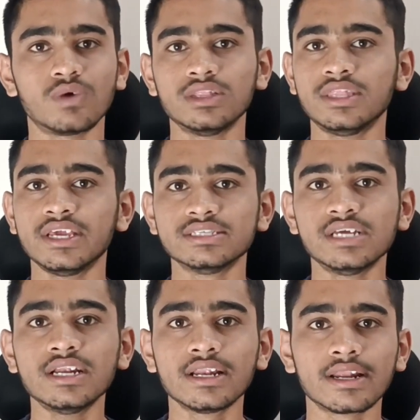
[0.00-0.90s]
One thing is
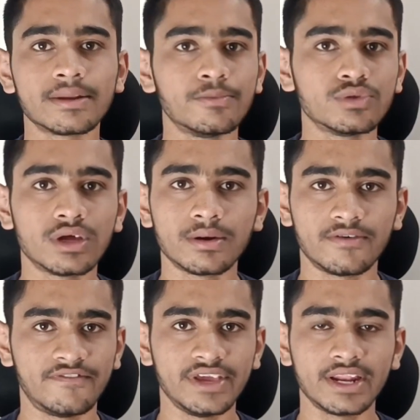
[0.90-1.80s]
that it will remove
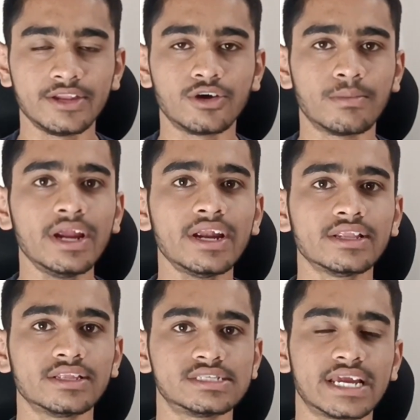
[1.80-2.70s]
the fear in your mind,
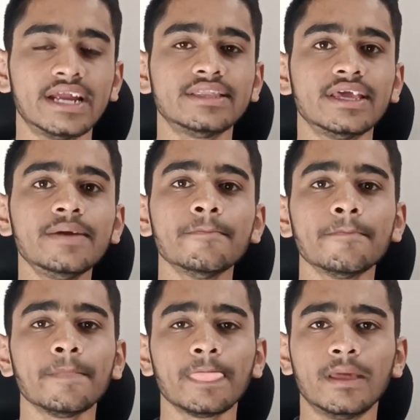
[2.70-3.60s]
and the second thing
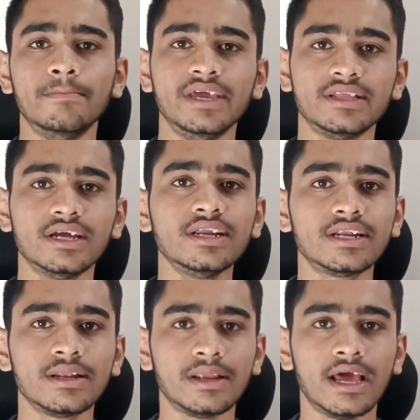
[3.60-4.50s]
being that it
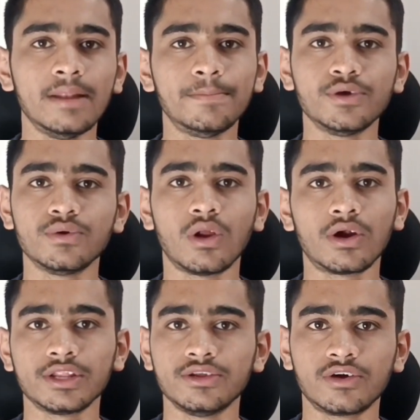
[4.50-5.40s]
will help you a
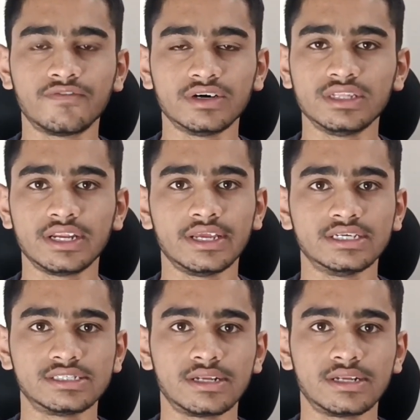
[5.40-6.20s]
lot in your further years.